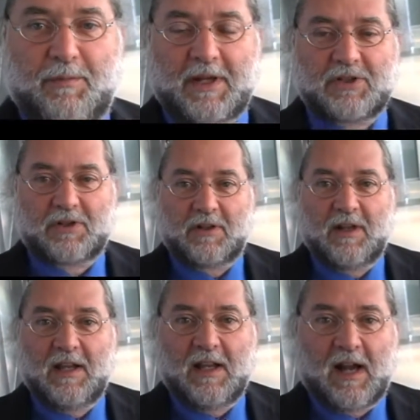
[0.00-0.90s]
mixture
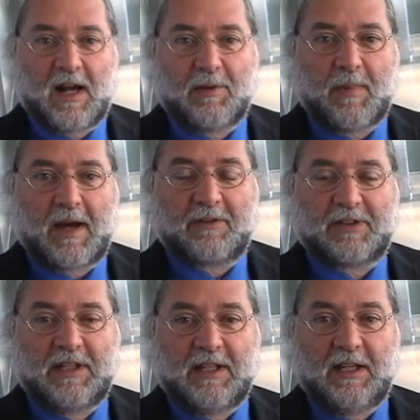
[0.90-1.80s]
on the Model
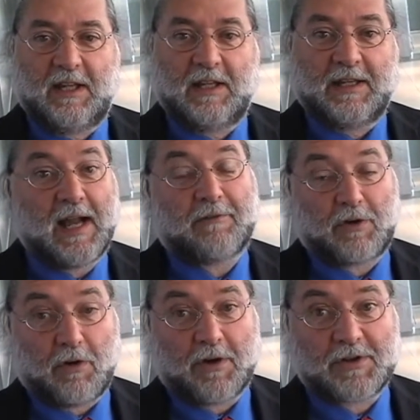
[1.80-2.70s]
T. Now, of
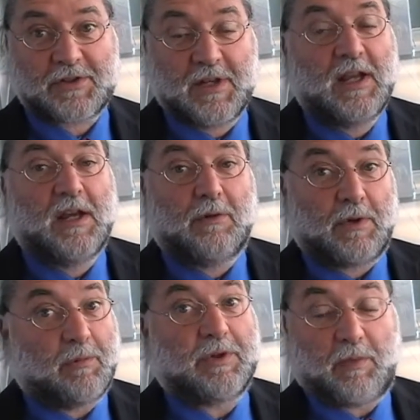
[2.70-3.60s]
course,
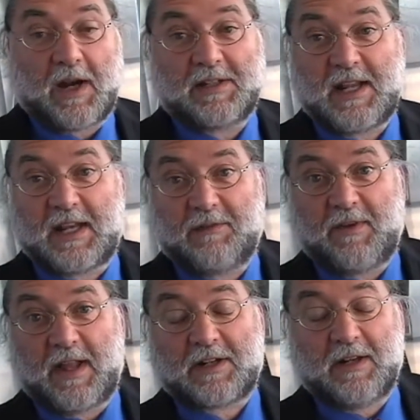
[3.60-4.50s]
we would want to take
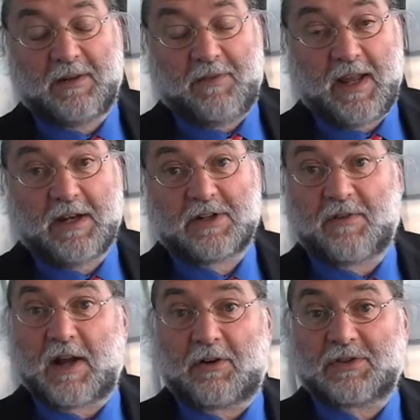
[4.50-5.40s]
advantage
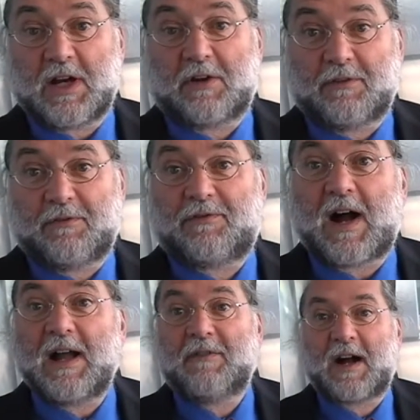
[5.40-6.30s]
of alcohol's
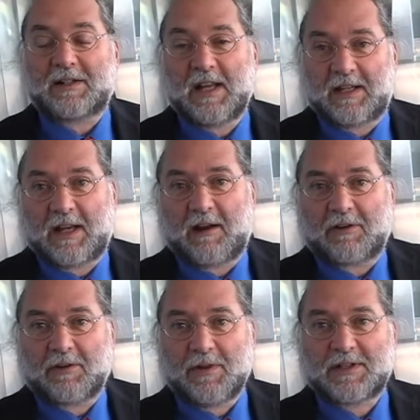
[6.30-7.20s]
105 octane
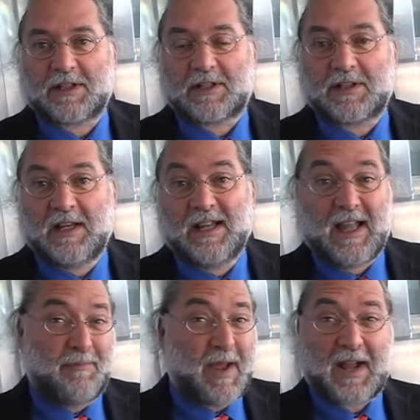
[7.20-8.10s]
characteristics.
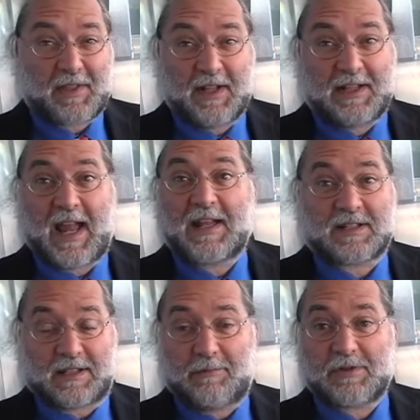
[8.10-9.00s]
And back then,
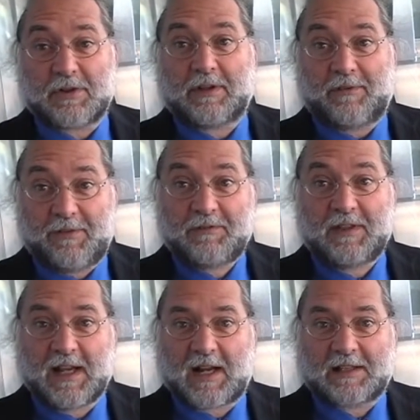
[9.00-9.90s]
gasoline was only
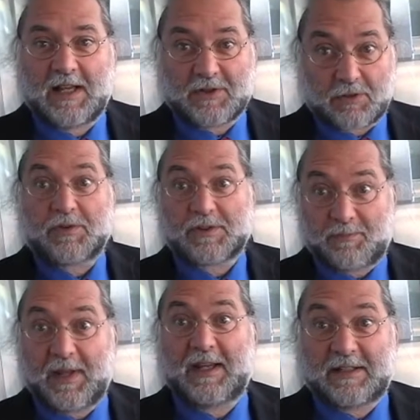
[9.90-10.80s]
50 octane, so it was
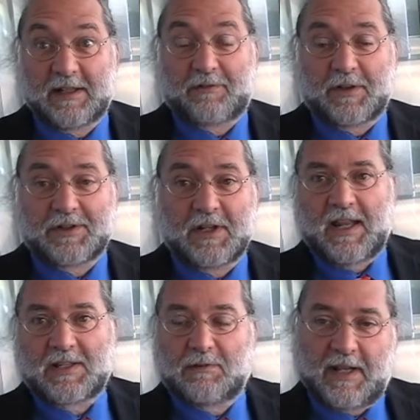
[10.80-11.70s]
a big difference.
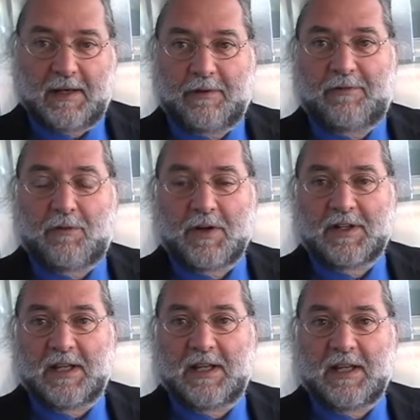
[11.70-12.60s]
So what Henry Ford
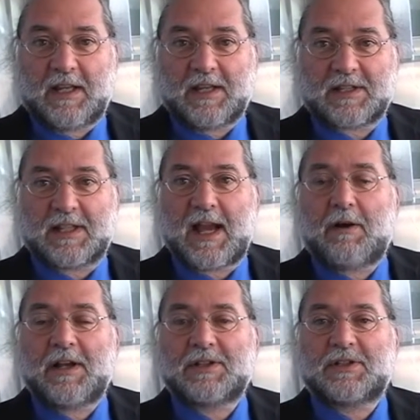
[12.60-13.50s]
did is
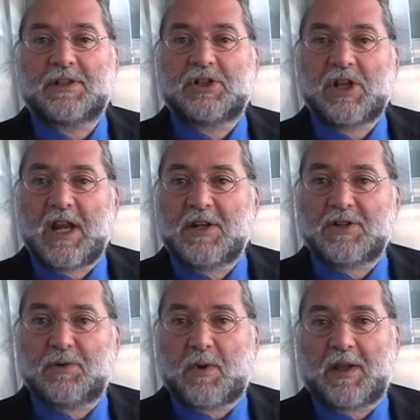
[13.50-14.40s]
allow us to
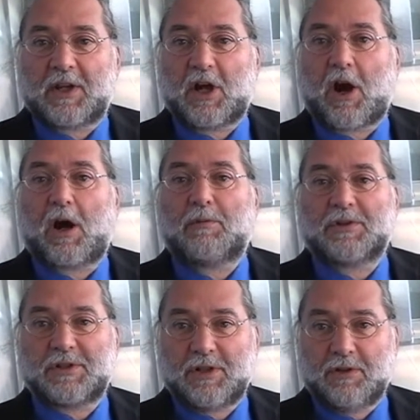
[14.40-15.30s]
change the way the car
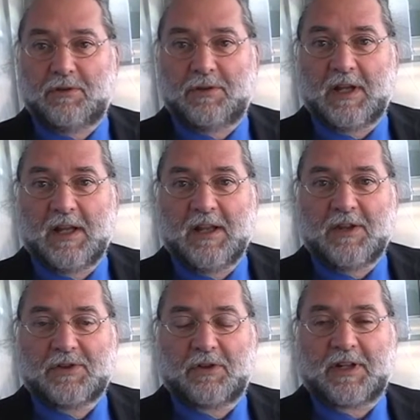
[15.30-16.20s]
was tuned
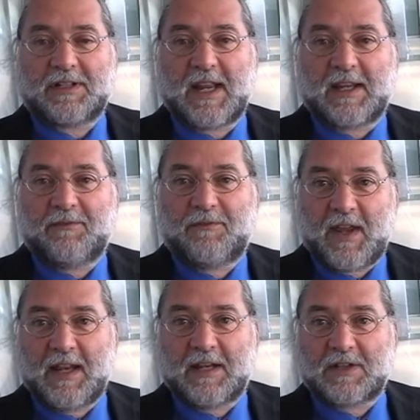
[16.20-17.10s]
so it could take
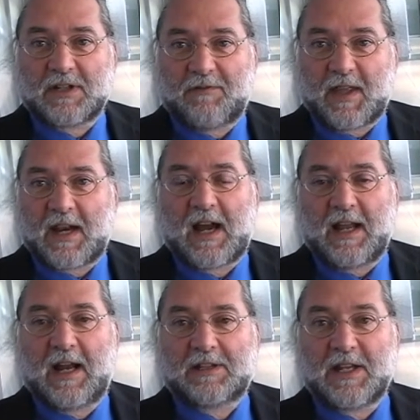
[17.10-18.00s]
advantage of that
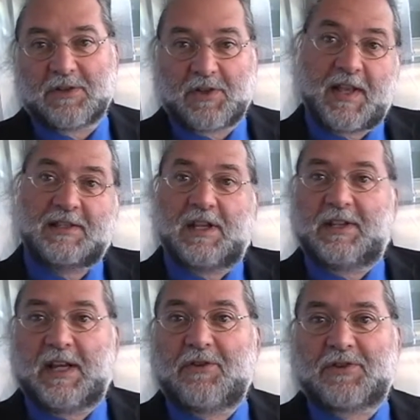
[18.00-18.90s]
high octane. So that's on
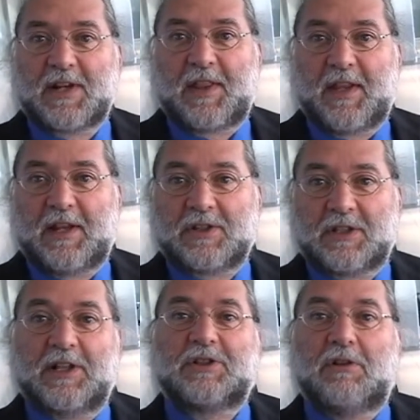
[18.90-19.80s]
the other side of the
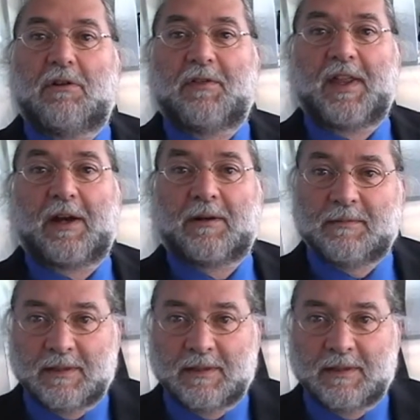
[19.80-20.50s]
engine. Let's go over there.